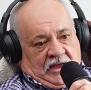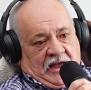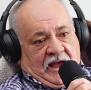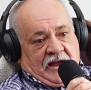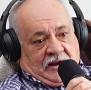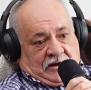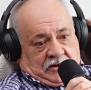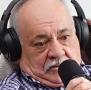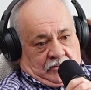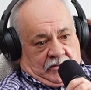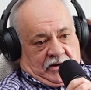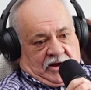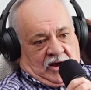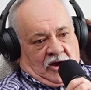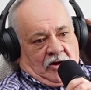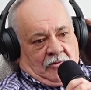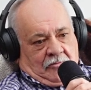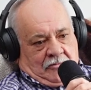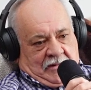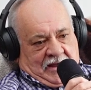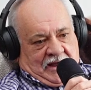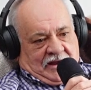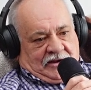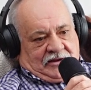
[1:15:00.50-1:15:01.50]
After we
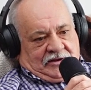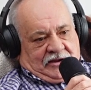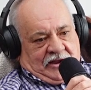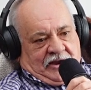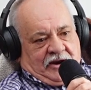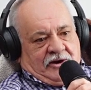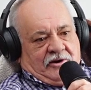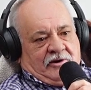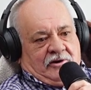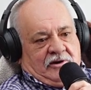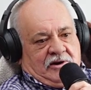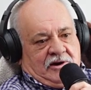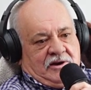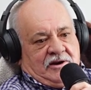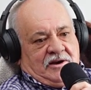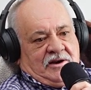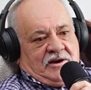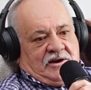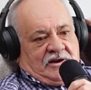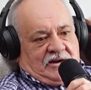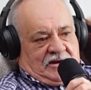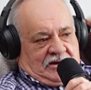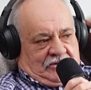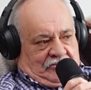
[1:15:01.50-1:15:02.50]
come back there,
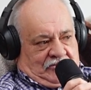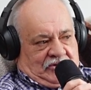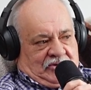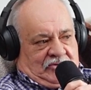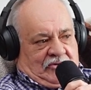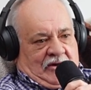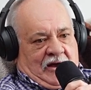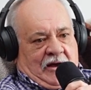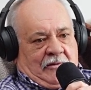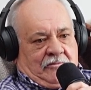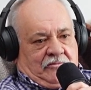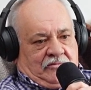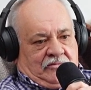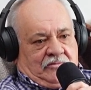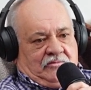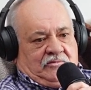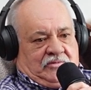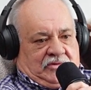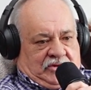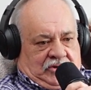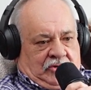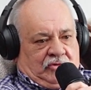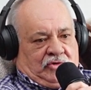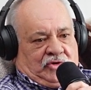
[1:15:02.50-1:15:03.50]
we dropped,
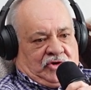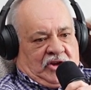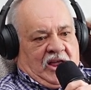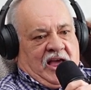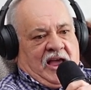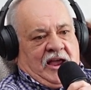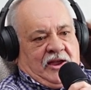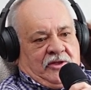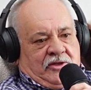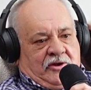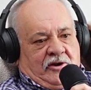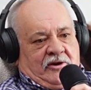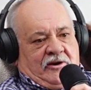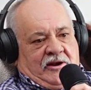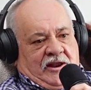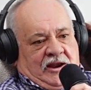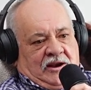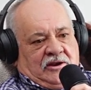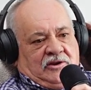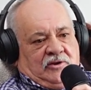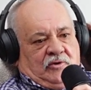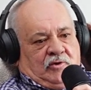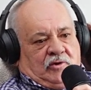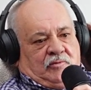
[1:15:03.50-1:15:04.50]
you stayed there,
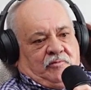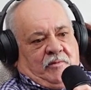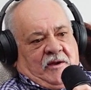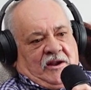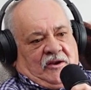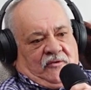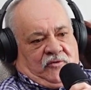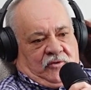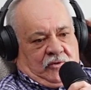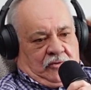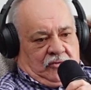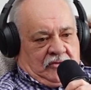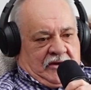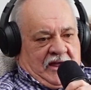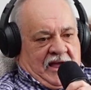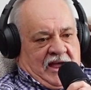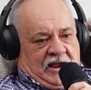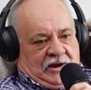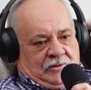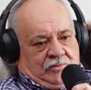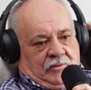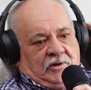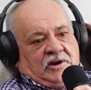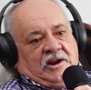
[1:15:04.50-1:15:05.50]
then you spent a few
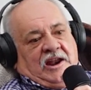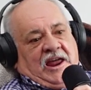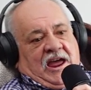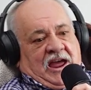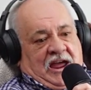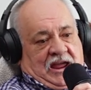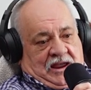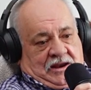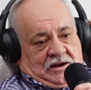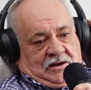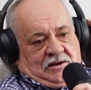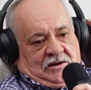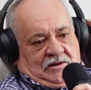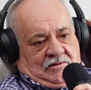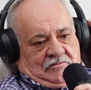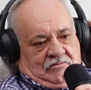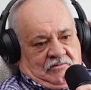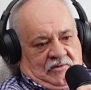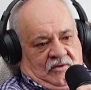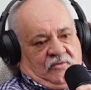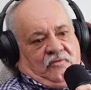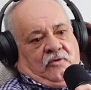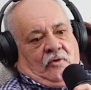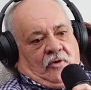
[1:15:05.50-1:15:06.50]
days with Nan.
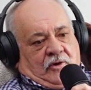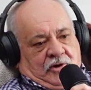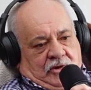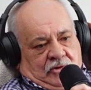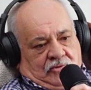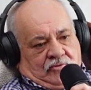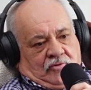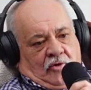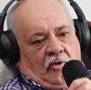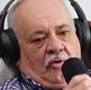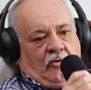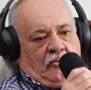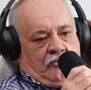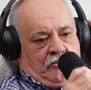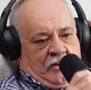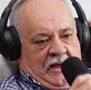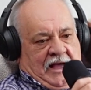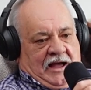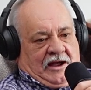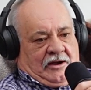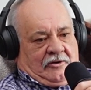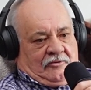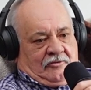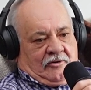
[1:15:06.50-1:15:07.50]
Yes. Before you drove
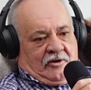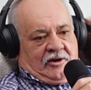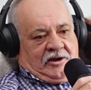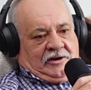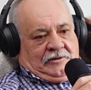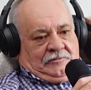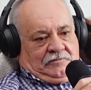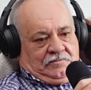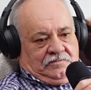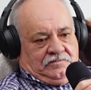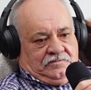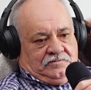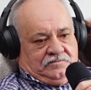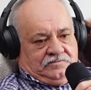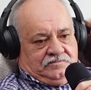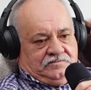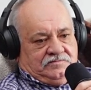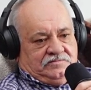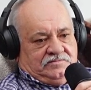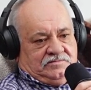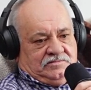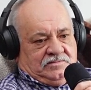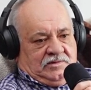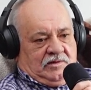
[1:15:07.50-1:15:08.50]
back, right?
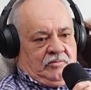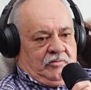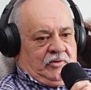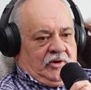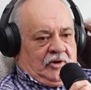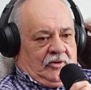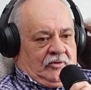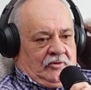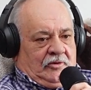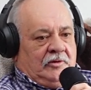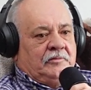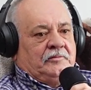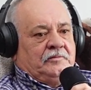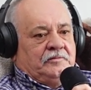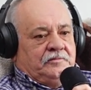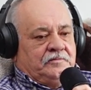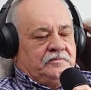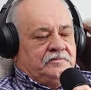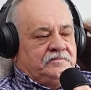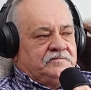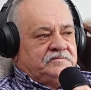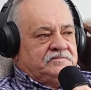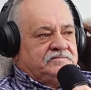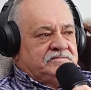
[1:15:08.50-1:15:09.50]
Yeah, something like that.
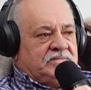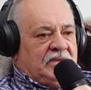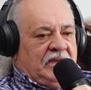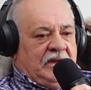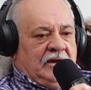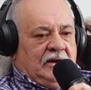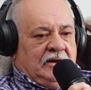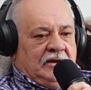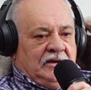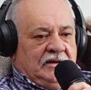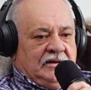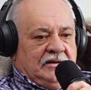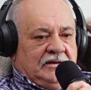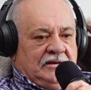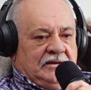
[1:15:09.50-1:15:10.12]
Right.